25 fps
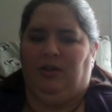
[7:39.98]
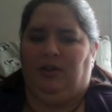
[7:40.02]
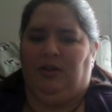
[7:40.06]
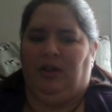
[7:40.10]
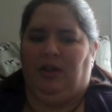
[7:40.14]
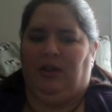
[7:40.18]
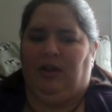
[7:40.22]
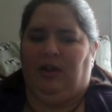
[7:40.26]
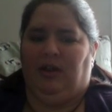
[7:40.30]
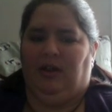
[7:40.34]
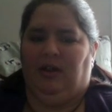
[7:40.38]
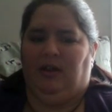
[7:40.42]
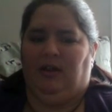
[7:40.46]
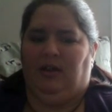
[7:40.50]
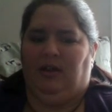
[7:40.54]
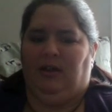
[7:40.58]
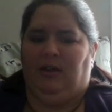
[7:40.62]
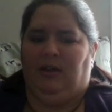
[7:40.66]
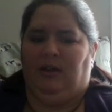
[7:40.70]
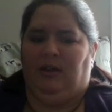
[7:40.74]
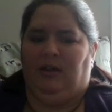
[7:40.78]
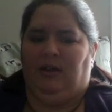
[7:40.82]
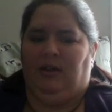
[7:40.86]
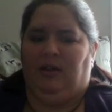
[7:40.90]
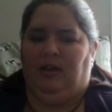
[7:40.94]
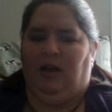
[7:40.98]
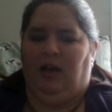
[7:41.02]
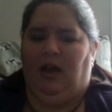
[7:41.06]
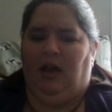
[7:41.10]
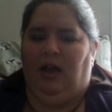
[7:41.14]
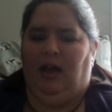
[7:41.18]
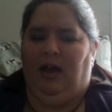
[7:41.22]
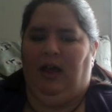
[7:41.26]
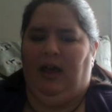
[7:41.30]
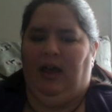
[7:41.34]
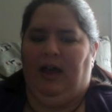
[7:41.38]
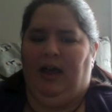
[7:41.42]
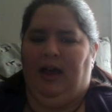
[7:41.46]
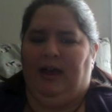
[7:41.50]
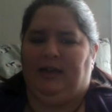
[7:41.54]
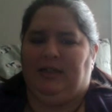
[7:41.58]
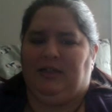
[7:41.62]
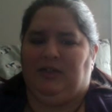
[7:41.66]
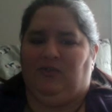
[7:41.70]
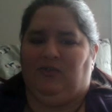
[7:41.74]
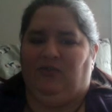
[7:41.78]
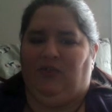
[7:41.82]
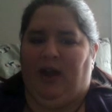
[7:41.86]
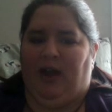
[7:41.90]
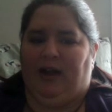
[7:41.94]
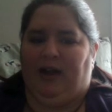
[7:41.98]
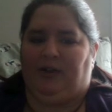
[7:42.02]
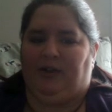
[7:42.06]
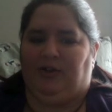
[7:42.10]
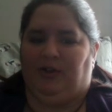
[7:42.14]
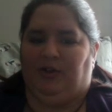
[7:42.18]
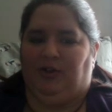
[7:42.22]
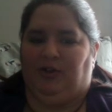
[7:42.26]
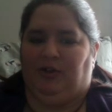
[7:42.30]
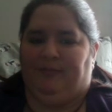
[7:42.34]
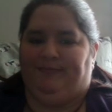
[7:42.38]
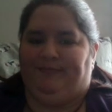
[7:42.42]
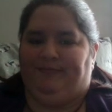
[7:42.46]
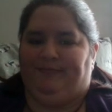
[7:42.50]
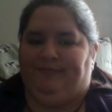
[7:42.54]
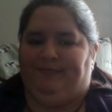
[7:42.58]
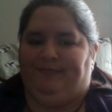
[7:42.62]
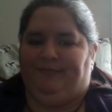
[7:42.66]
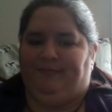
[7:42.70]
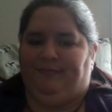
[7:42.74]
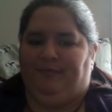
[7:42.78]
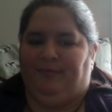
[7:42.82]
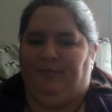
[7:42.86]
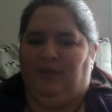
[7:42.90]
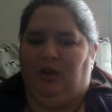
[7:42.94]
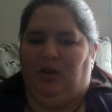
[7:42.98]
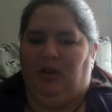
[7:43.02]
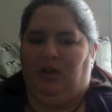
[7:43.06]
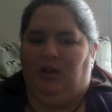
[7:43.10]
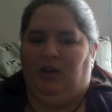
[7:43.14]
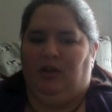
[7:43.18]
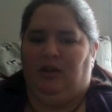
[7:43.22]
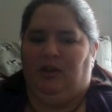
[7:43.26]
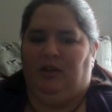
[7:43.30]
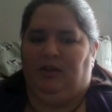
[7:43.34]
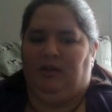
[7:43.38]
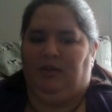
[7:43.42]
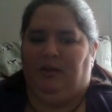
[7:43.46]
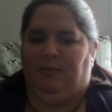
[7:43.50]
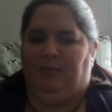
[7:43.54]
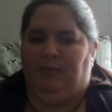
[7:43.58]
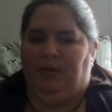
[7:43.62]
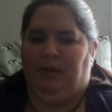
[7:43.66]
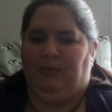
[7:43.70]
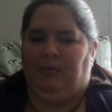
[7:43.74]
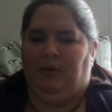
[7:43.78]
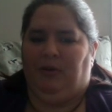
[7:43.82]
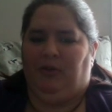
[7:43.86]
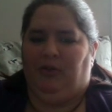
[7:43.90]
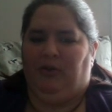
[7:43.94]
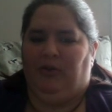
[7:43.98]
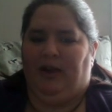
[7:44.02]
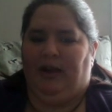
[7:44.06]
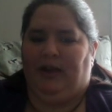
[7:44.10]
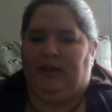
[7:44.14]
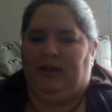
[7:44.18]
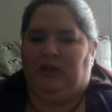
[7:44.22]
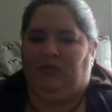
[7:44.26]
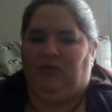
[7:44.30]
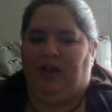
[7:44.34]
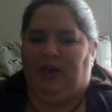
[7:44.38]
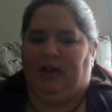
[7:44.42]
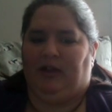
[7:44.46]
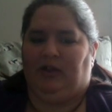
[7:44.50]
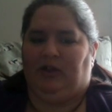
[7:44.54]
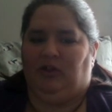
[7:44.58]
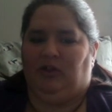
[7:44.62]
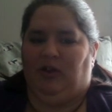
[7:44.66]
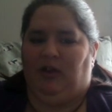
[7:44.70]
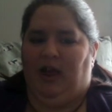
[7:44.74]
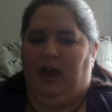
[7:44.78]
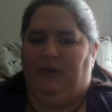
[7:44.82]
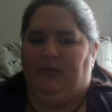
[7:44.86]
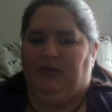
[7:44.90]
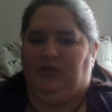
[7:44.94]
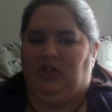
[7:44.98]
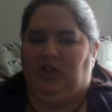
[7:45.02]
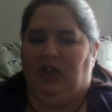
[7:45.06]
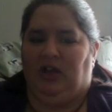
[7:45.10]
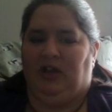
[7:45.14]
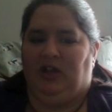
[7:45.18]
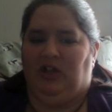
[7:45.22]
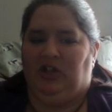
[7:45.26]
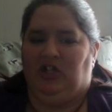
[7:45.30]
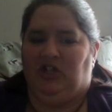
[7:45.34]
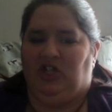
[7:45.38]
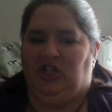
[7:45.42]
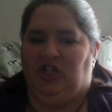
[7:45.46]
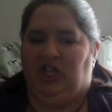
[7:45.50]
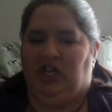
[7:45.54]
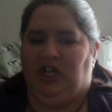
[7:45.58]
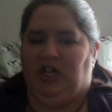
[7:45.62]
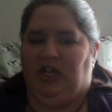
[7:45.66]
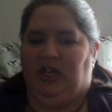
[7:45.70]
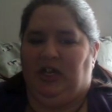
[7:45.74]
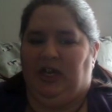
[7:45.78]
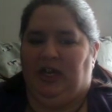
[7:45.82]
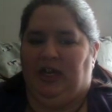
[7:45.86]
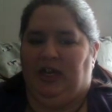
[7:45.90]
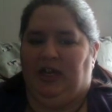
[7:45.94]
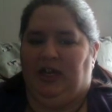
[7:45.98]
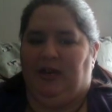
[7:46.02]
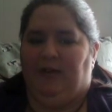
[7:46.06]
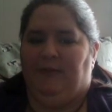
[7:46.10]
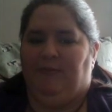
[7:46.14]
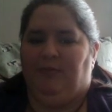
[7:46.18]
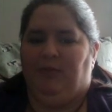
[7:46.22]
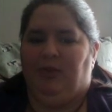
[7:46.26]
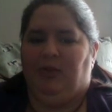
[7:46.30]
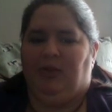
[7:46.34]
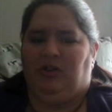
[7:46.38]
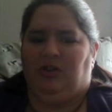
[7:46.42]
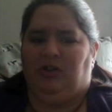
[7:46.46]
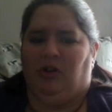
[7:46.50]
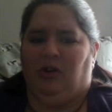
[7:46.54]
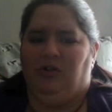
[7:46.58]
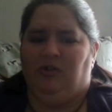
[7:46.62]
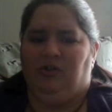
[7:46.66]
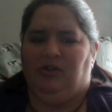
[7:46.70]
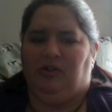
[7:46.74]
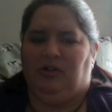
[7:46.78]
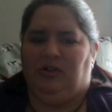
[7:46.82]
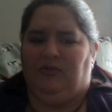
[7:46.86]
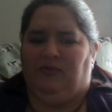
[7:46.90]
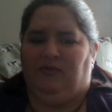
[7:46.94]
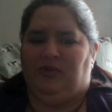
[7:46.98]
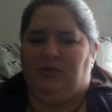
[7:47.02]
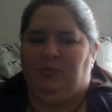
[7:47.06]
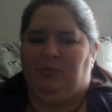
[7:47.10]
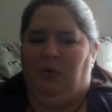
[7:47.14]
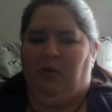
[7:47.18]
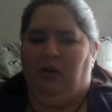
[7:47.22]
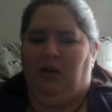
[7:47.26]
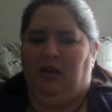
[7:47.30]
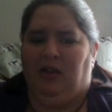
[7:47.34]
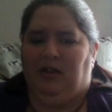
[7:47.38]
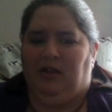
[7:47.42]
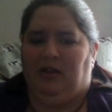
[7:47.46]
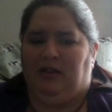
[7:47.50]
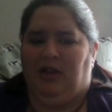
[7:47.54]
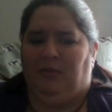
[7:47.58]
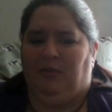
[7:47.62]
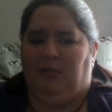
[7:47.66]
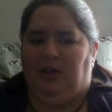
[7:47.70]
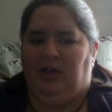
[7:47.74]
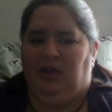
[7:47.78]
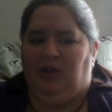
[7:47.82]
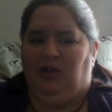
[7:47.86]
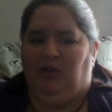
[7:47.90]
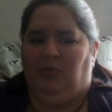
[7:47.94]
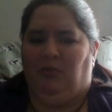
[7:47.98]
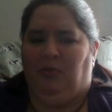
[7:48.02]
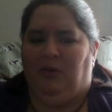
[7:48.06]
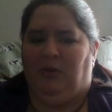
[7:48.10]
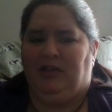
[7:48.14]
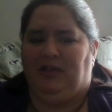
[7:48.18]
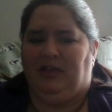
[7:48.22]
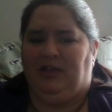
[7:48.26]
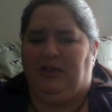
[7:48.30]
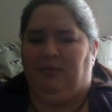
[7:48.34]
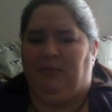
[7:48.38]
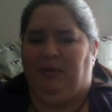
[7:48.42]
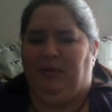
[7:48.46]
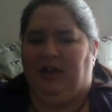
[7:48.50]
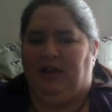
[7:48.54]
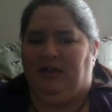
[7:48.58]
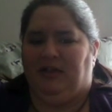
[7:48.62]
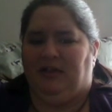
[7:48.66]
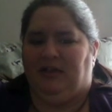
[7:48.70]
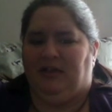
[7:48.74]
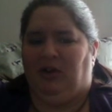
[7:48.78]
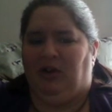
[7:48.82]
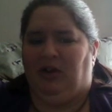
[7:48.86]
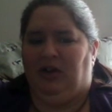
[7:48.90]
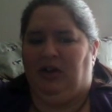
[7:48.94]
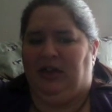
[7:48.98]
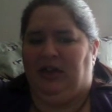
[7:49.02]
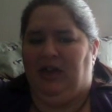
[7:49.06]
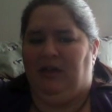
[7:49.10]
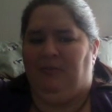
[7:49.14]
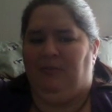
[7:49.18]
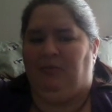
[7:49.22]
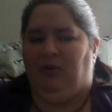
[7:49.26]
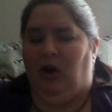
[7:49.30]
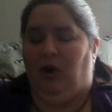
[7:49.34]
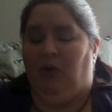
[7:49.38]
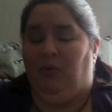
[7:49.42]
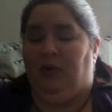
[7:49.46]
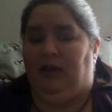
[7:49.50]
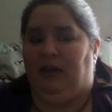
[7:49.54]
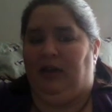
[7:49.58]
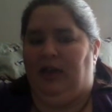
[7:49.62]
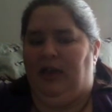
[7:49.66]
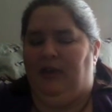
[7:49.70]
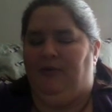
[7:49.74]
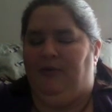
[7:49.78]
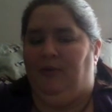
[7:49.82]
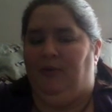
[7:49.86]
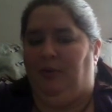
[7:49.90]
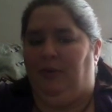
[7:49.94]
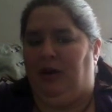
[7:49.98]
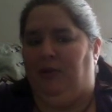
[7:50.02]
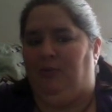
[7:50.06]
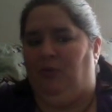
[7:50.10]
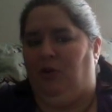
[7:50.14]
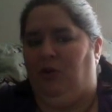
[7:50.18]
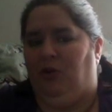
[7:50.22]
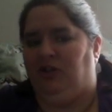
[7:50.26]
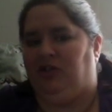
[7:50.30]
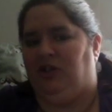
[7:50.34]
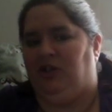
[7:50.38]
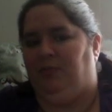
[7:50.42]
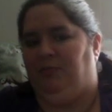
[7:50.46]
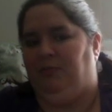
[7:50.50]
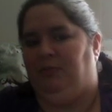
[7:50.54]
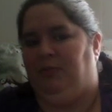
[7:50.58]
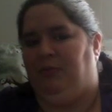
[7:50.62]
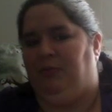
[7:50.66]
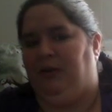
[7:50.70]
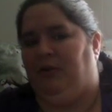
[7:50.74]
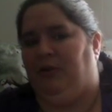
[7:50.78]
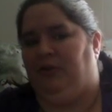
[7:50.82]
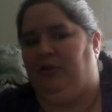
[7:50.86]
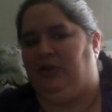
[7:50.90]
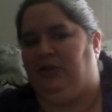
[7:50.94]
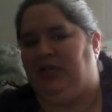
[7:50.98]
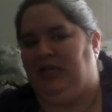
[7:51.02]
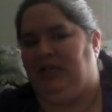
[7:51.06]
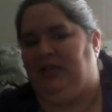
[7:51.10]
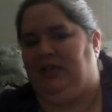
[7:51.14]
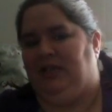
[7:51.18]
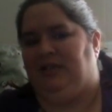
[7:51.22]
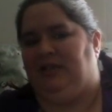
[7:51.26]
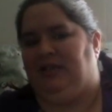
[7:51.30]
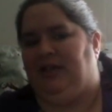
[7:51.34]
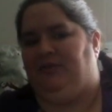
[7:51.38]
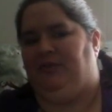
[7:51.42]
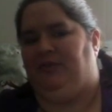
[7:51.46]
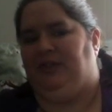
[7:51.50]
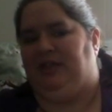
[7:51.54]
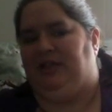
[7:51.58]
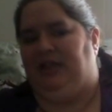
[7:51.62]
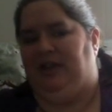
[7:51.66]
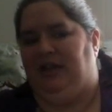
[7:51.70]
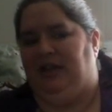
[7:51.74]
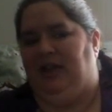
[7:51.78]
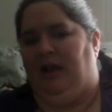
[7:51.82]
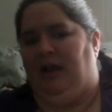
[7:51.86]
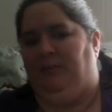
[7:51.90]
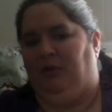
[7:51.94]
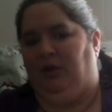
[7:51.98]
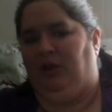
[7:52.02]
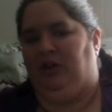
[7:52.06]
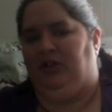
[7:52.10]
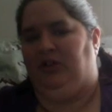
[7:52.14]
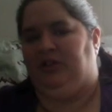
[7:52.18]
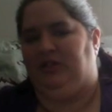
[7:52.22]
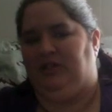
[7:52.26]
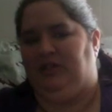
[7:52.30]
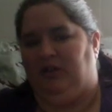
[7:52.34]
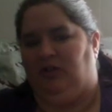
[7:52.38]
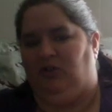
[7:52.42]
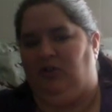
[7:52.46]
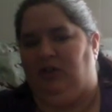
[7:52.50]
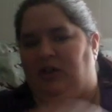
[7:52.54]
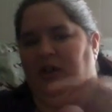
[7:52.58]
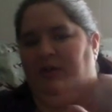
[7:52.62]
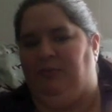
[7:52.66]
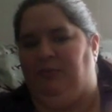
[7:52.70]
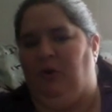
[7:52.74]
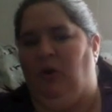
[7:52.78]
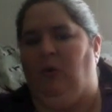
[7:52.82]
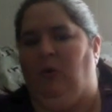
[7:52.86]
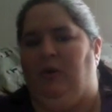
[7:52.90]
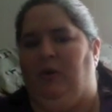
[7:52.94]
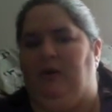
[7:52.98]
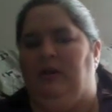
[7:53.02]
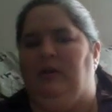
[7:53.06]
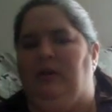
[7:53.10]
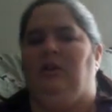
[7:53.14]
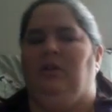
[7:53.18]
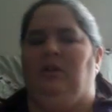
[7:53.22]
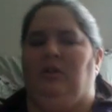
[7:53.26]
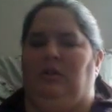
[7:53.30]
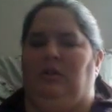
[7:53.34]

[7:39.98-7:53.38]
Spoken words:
the X Factor, the Big Brother X Factor. I have Jen and G, and don't spoil it to tell me who wins it because I'm going to keep going. Even when I'm watching Big Brother season 17, I'm going to still keep going.